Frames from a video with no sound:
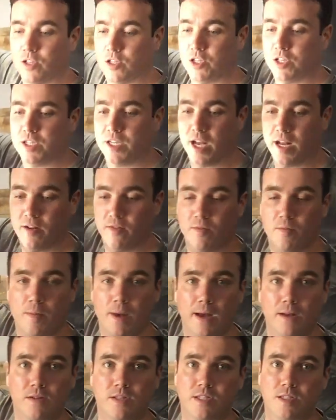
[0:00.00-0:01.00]
just kind of
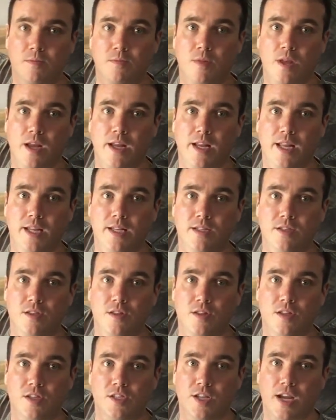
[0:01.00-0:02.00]
bounce some light
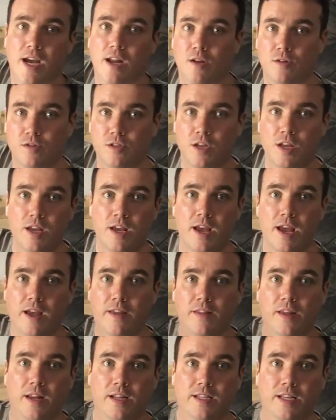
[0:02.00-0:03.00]
into the shadows,
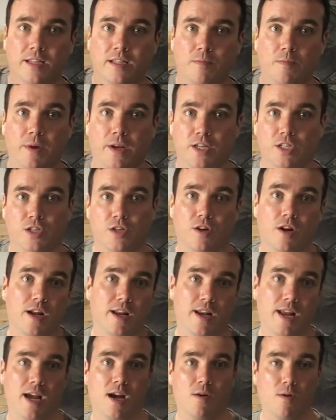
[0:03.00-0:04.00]
and then I take the picture
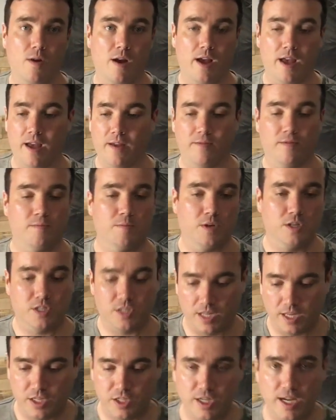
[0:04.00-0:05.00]
and now I have
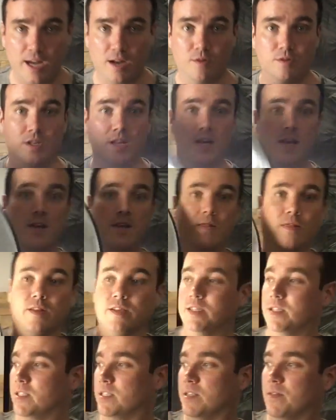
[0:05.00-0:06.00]
much less shadows.
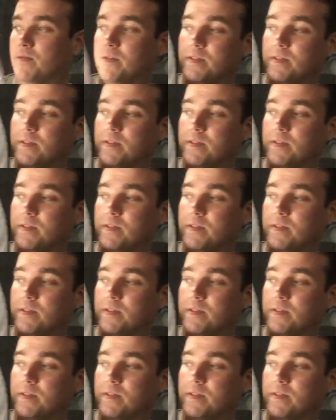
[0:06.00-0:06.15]
This is a